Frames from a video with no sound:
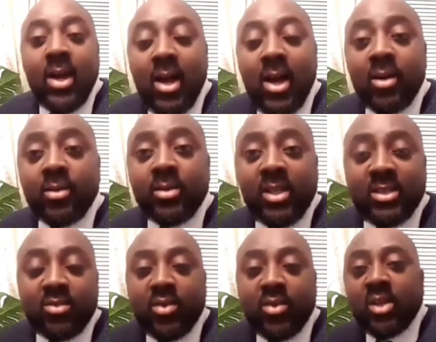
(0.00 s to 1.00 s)
does
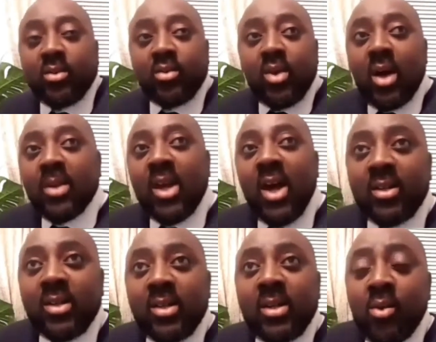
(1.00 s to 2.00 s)
it really, I mean,
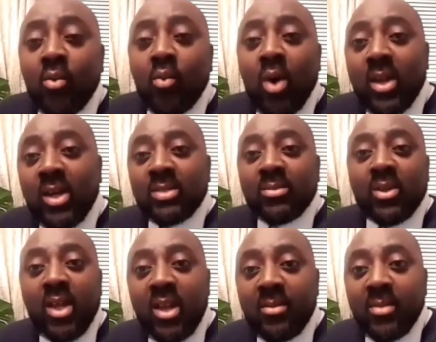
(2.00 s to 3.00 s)
what are some of
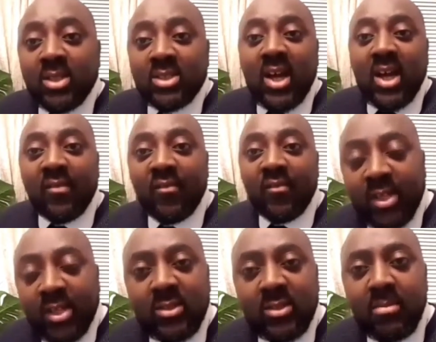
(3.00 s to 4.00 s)
the elements that
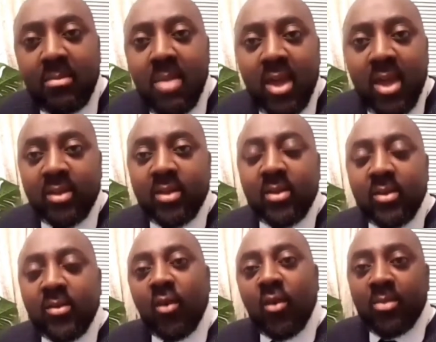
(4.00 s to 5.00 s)
affect men
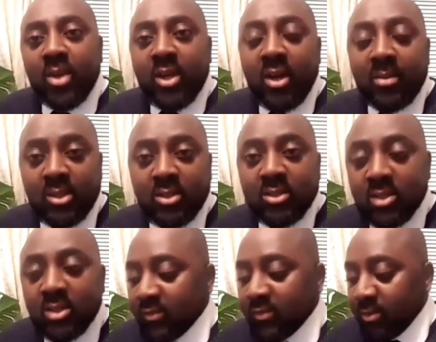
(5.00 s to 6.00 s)
from becoming
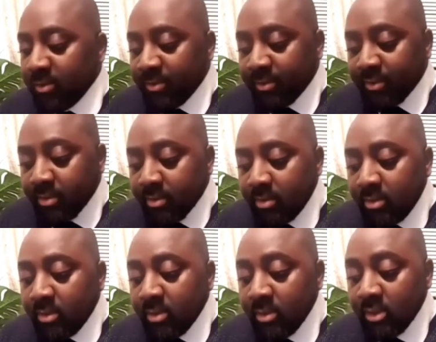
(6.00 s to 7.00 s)
successful?
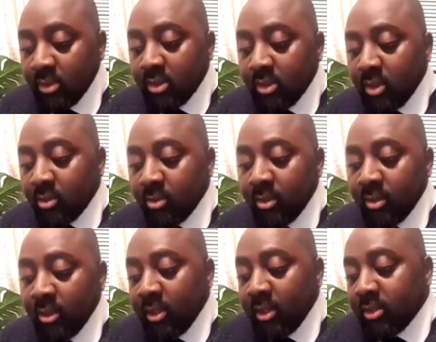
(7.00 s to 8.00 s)
So
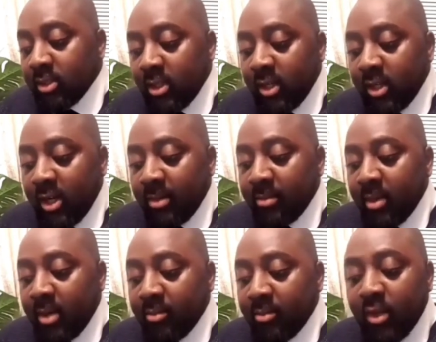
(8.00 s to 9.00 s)
today
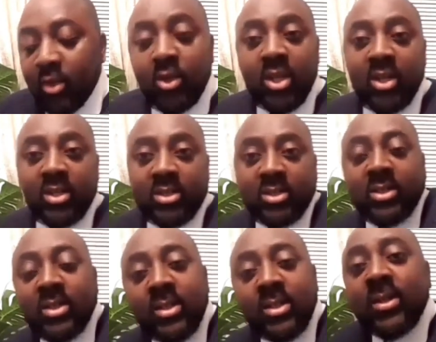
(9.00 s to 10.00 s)
we're looking at,
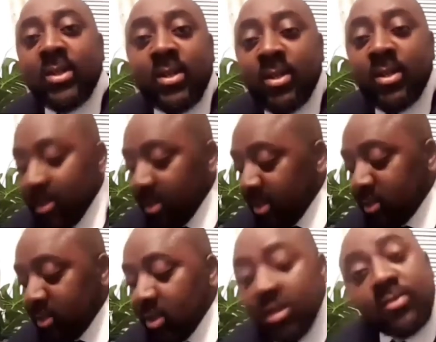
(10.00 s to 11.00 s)

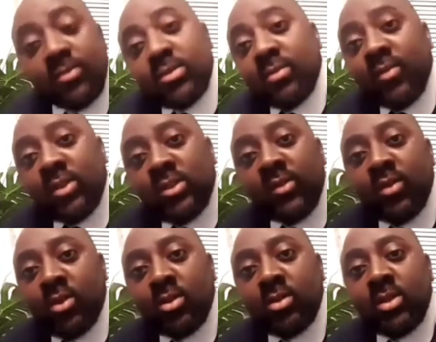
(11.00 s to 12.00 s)
let's look at, first of
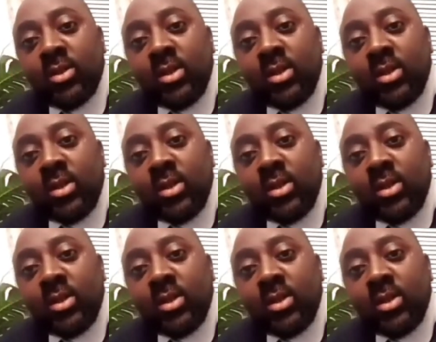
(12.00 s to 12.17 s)
all,